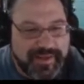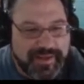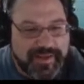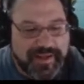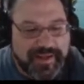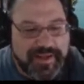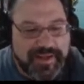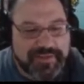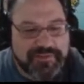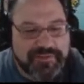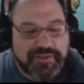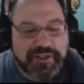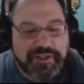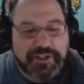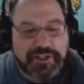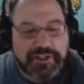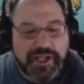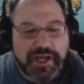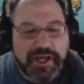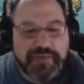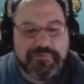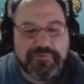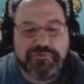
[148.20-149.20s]
I did a
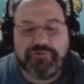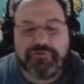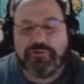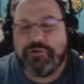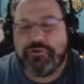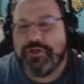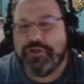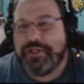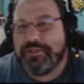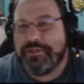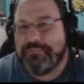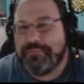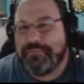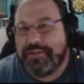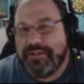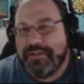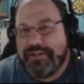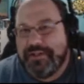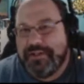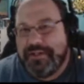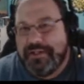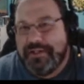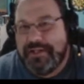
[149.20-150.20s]
live stream
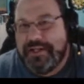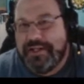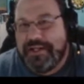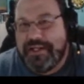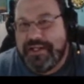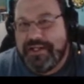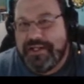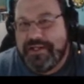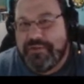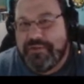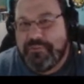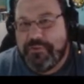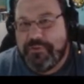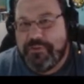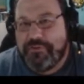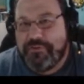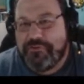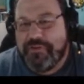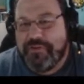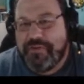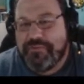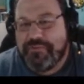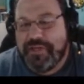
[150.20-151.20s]
uh, with the
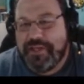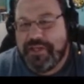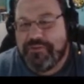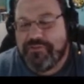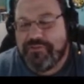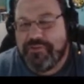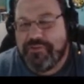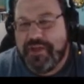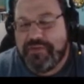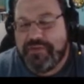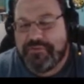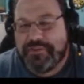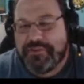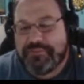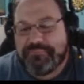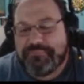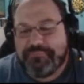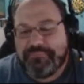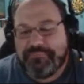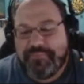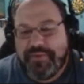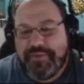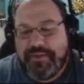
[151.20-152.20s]
787.
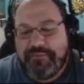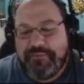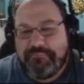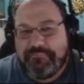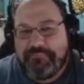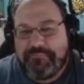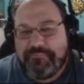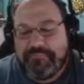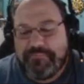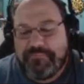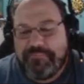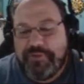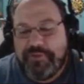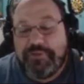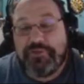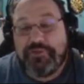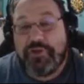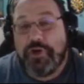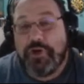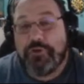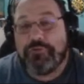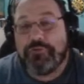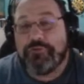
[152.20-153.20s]
Didn't
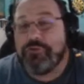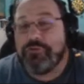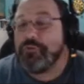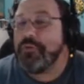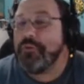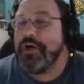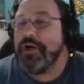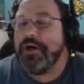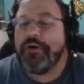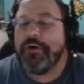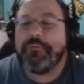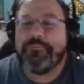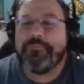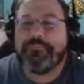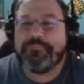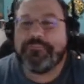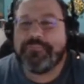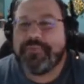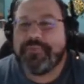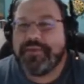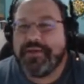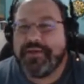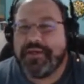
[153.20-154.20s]
go too well
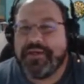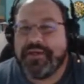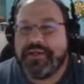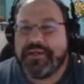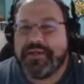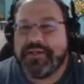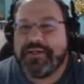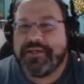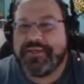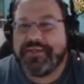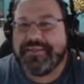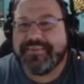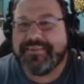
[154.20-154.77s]
uh,